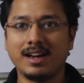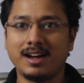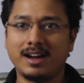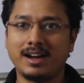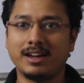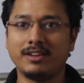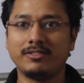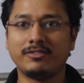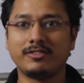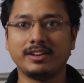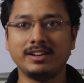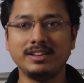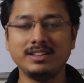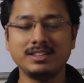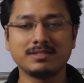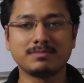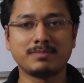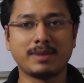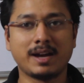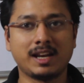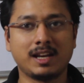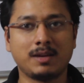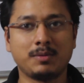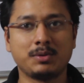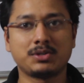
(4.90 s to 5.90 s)
Hi friends,
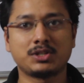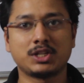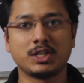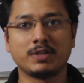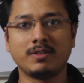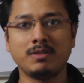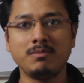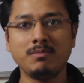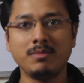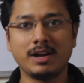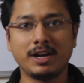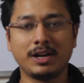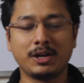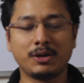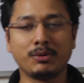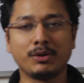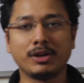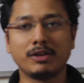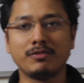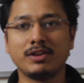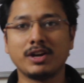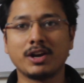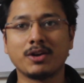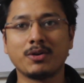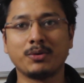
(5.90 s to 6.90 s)
my name is Shivam and
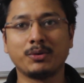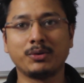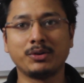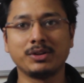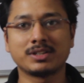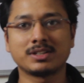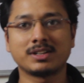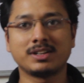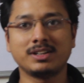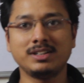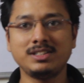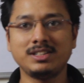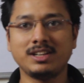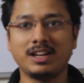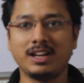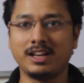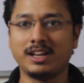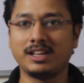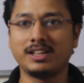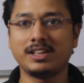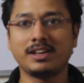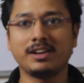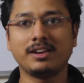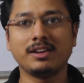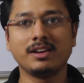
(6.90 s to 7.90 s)
today we are going to discuss
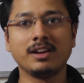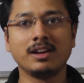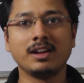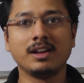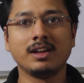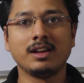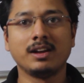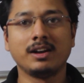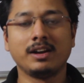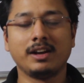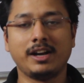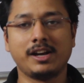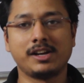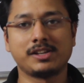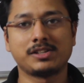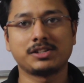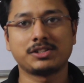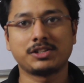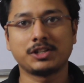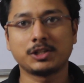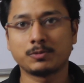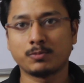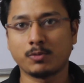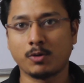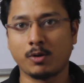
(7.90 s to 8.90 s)
another data
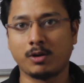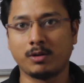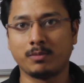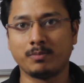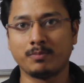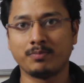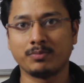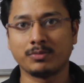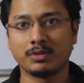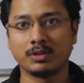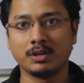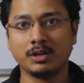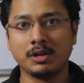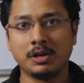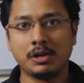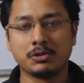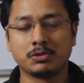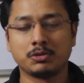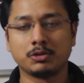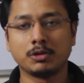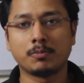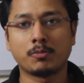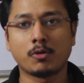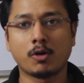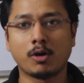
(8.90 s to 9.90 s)
structures problem.
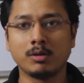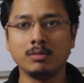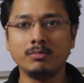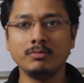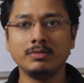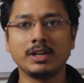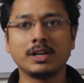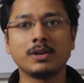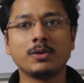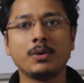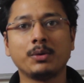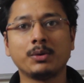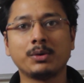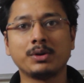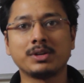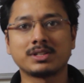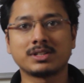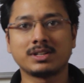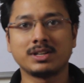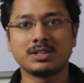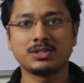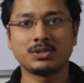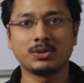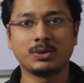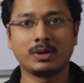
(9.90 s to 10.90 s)
So the problem we are going to
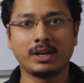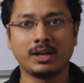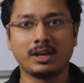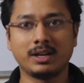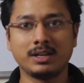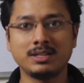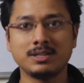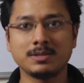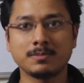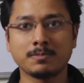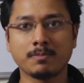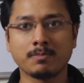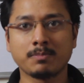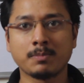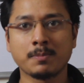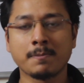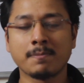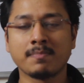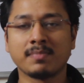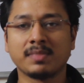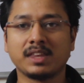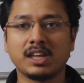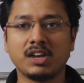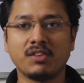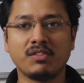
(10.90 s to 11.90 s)
discuss today is,
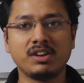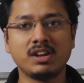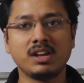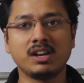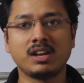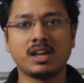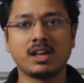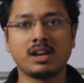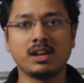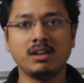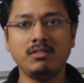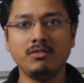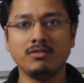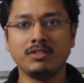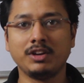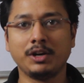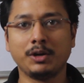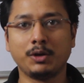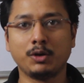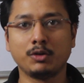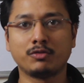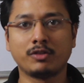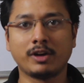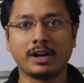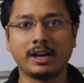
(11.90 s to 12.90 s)
given an array, we
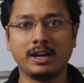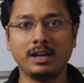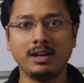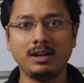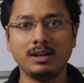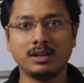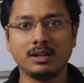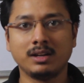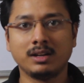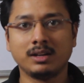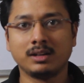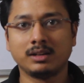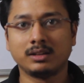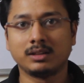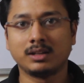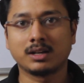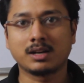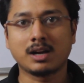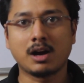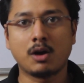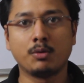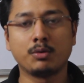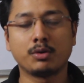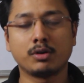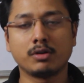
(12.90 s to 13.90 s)
need to find the
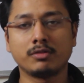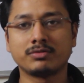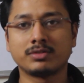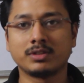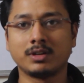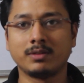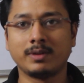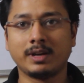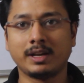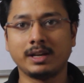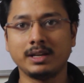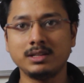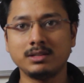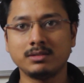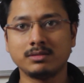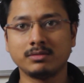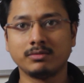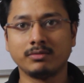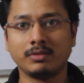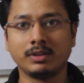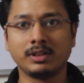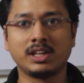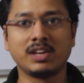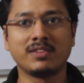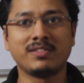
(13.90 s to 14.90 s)
count of sub-arrays
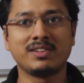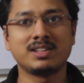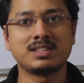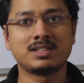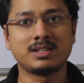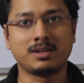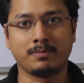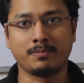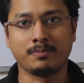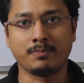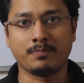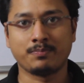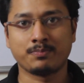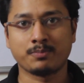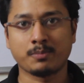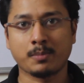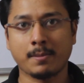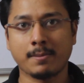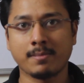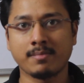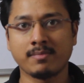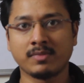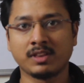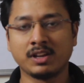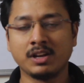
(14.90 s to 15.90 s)
with given sum.
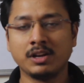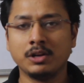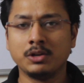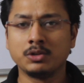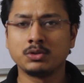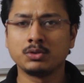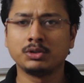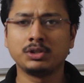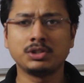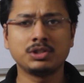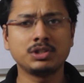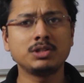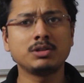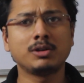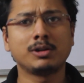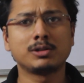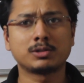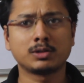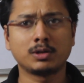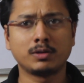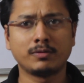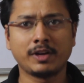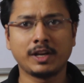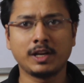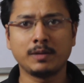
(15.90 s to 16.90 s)
So this is
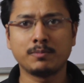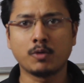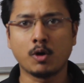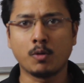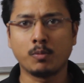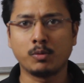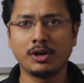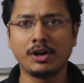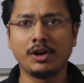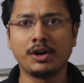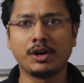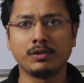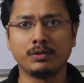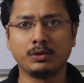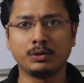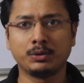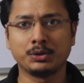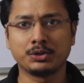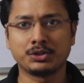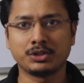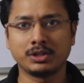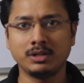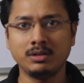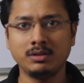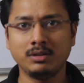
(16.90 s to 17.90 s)
also a very popular interview
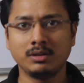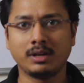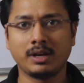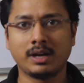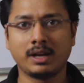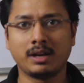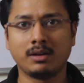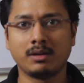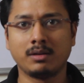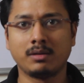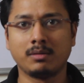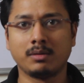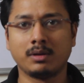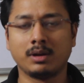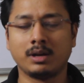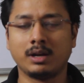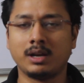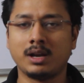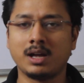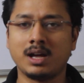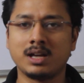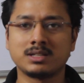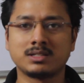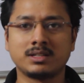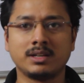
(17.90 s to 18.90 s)
question
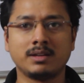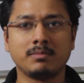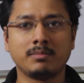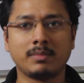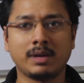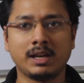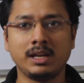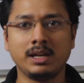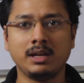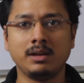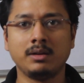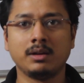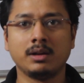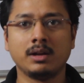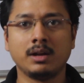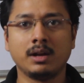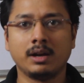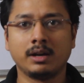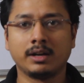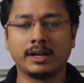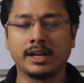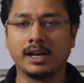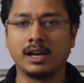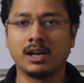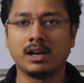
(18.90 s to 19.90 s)
and asked in many
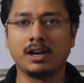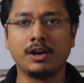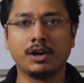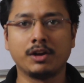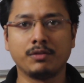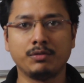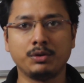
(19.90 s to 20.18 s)
technical